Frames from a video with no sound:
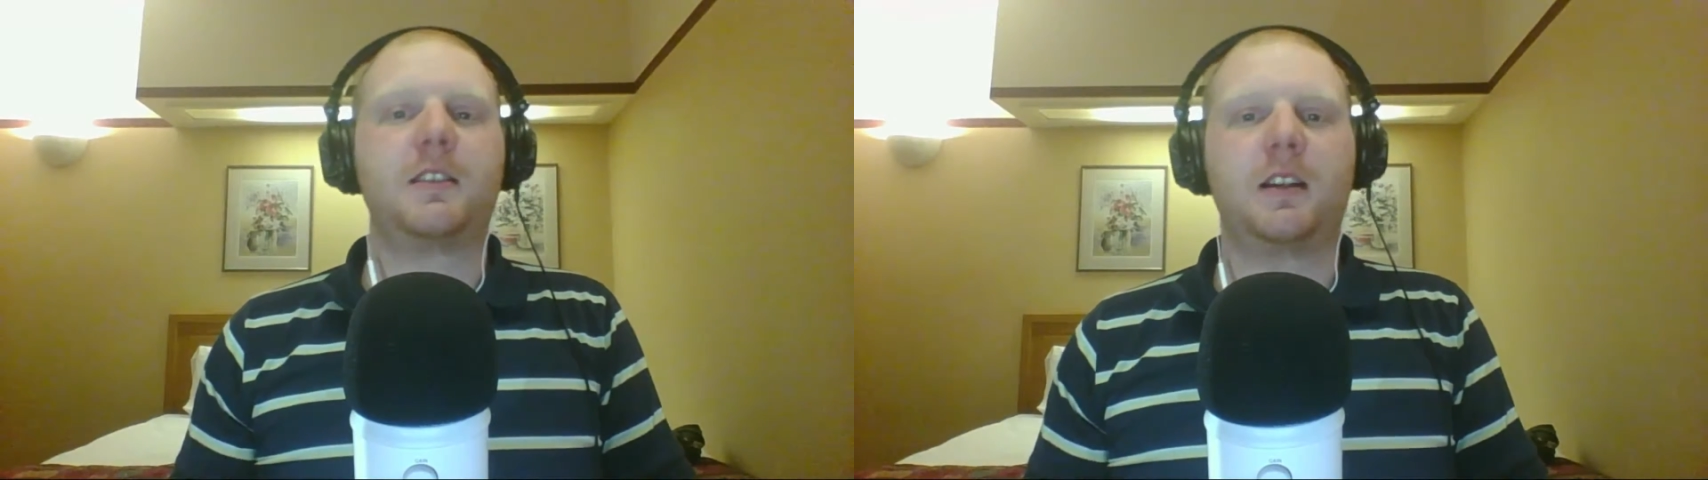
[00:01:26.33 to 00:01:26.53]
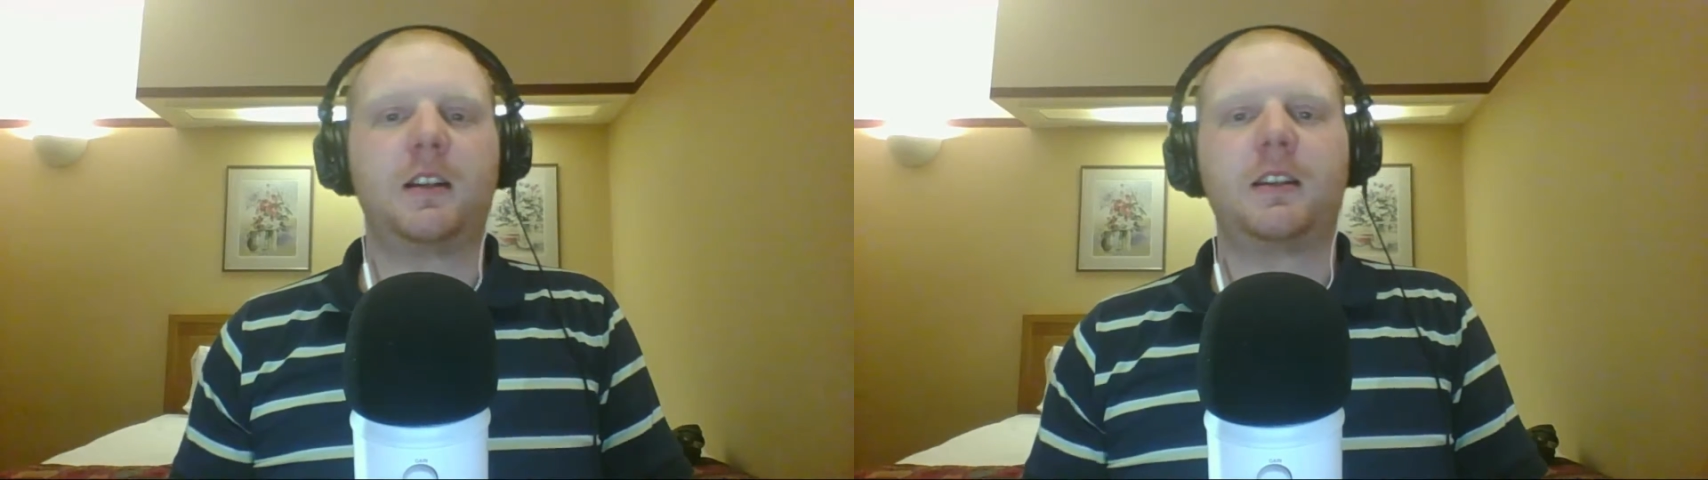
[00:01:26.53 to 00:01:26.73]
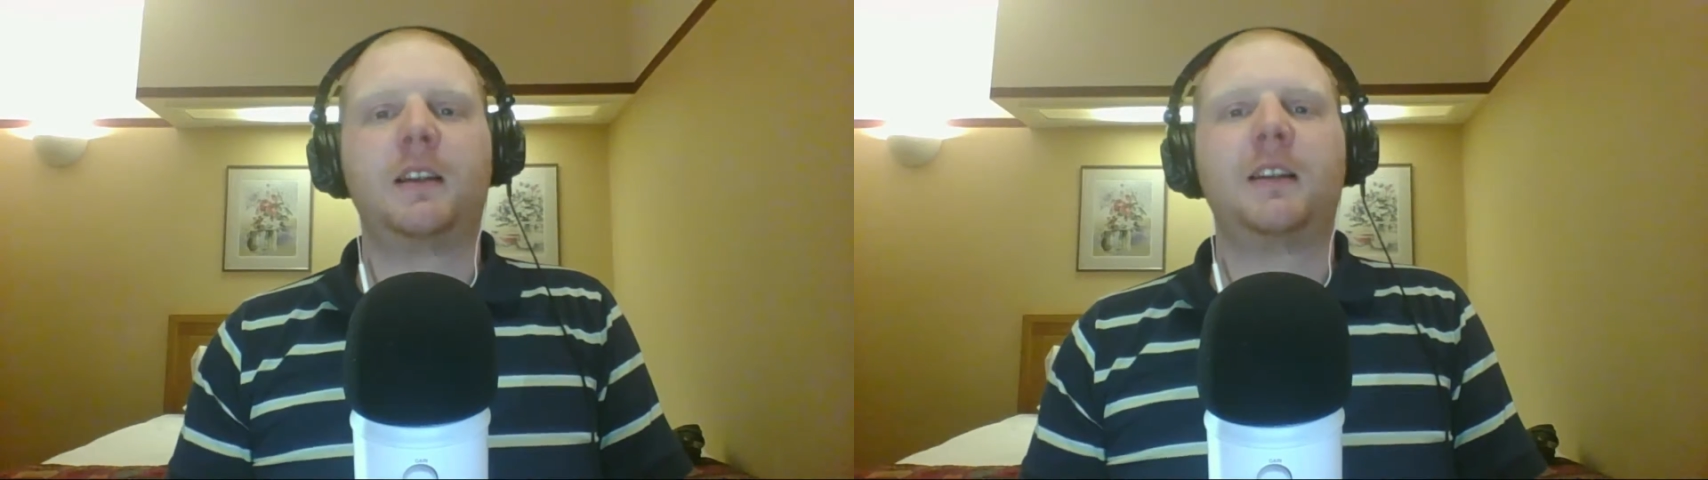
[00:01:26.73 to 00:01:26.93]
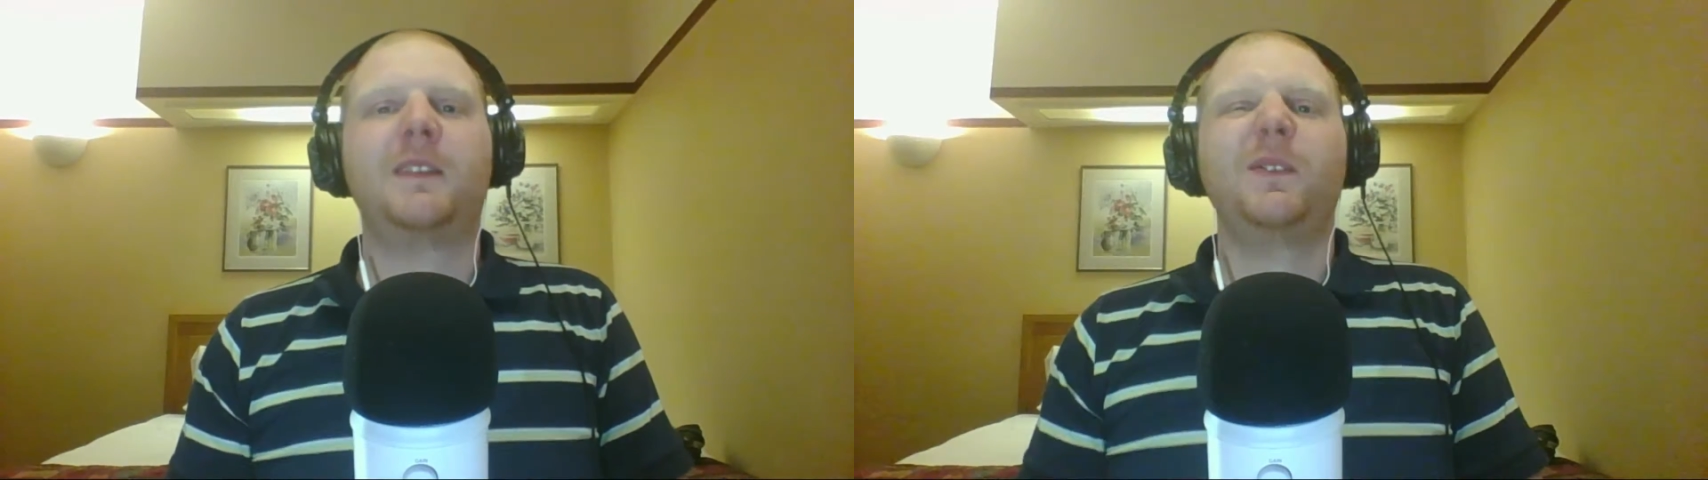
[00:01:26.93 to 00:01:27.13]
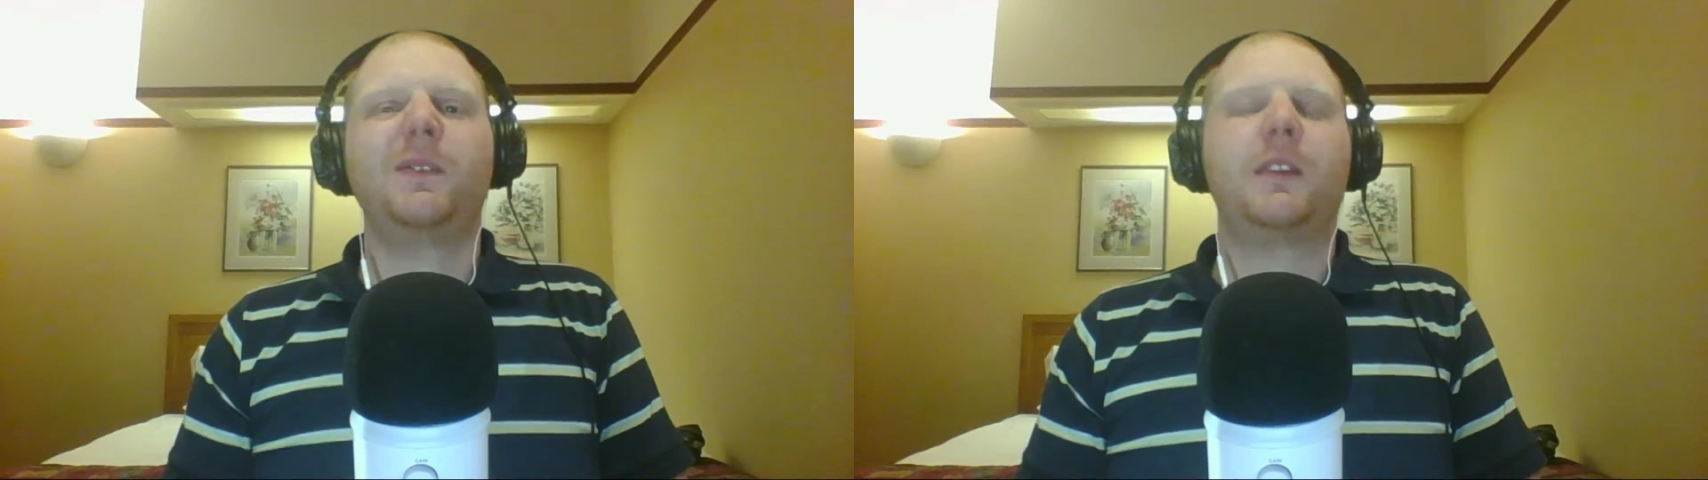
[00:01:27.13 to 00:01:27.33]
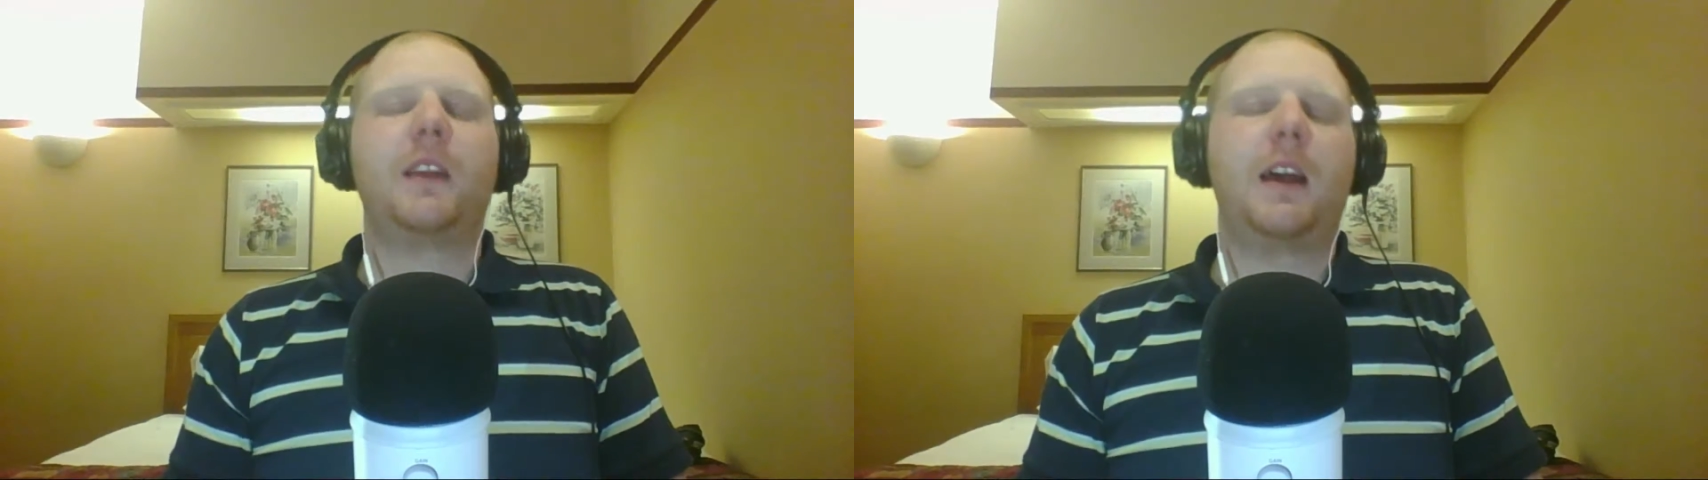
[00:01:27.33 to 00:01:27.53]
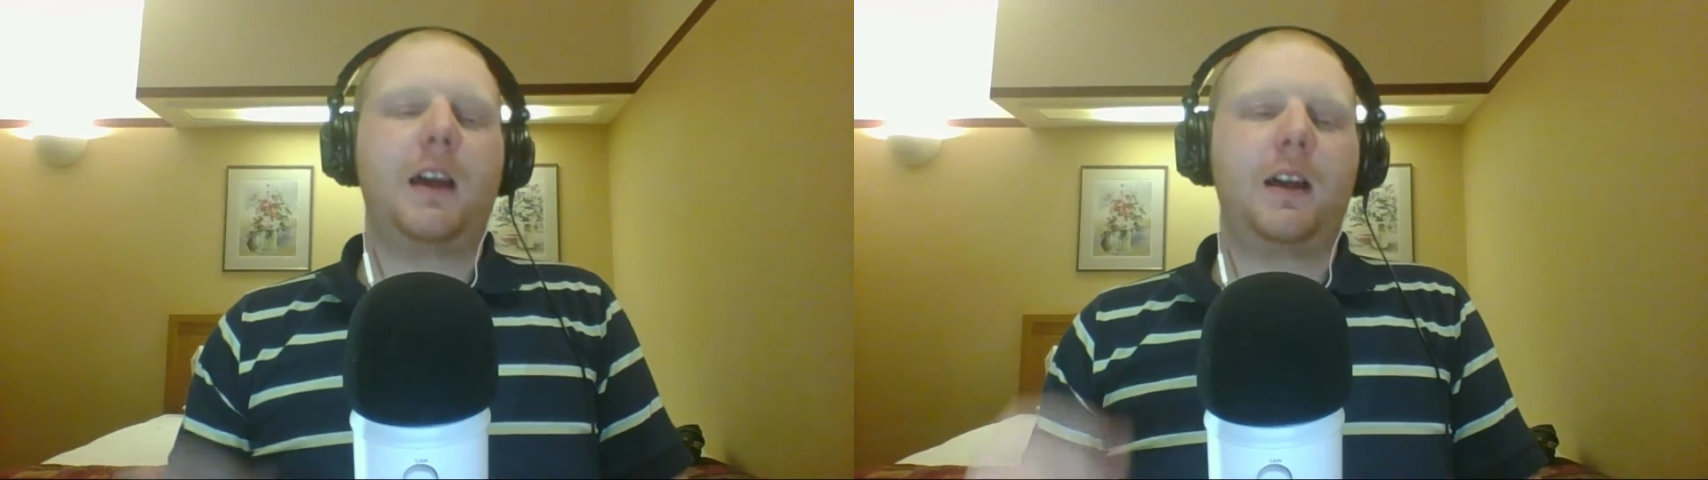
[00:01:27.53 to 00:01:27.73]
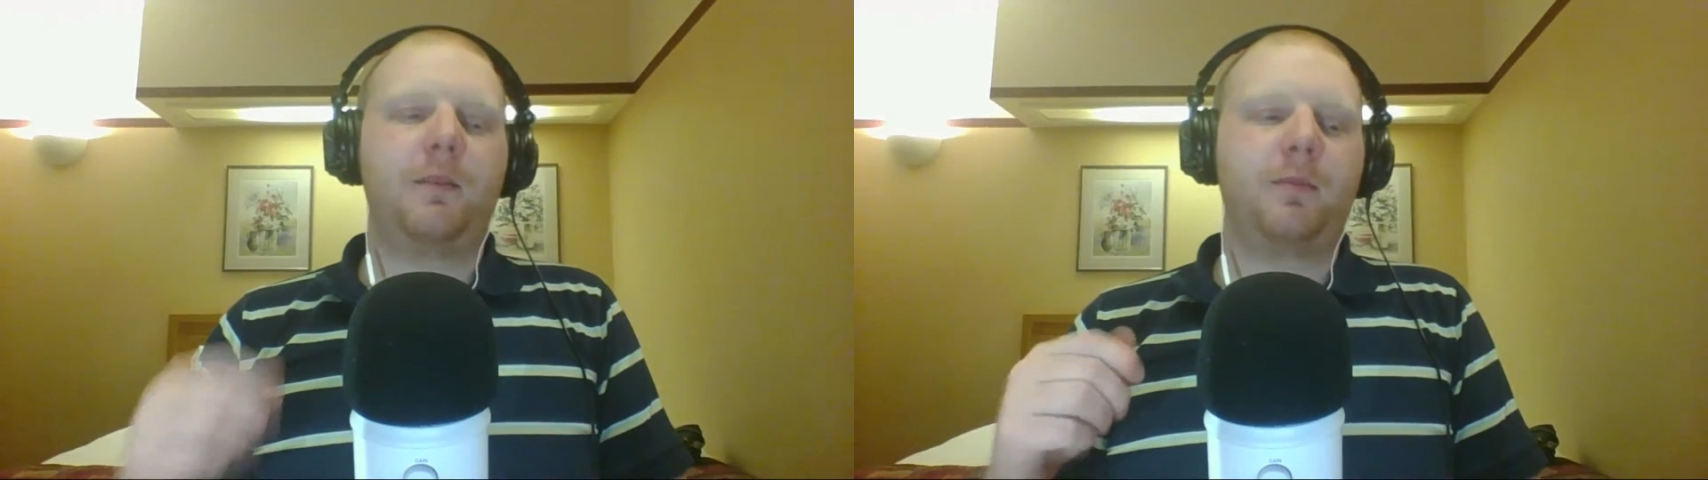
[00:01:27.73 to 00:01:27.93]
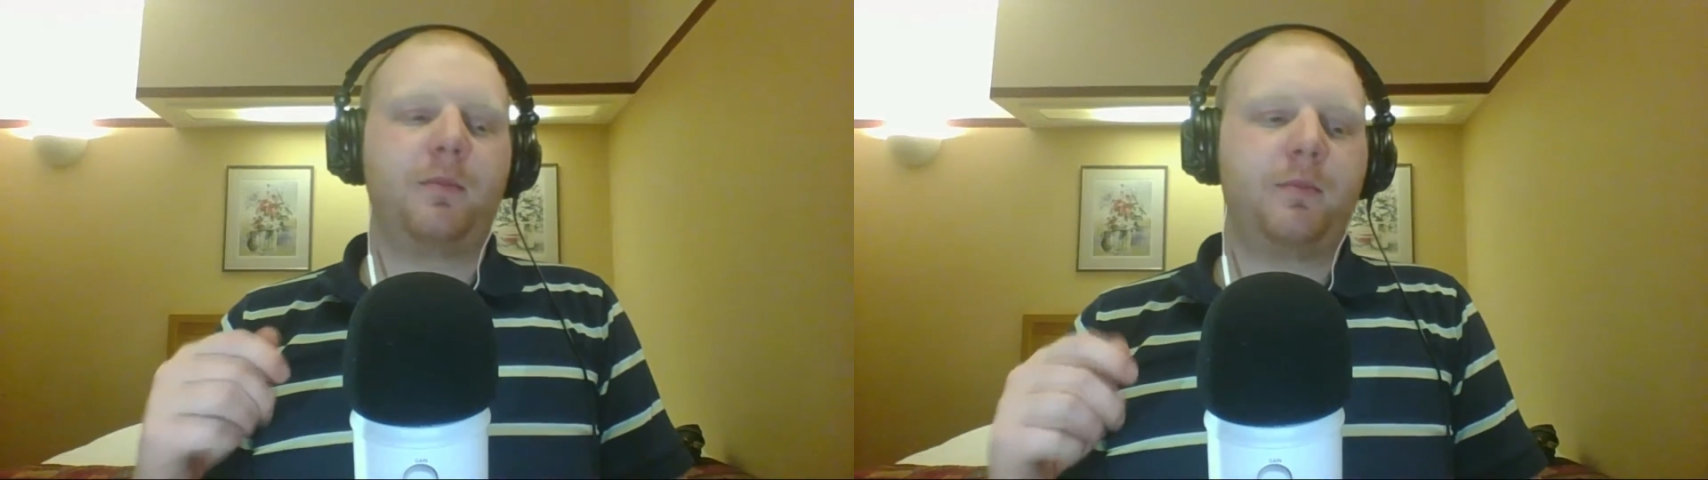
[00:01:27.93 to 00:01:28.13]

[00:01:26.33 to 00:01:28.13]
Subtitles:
hard. But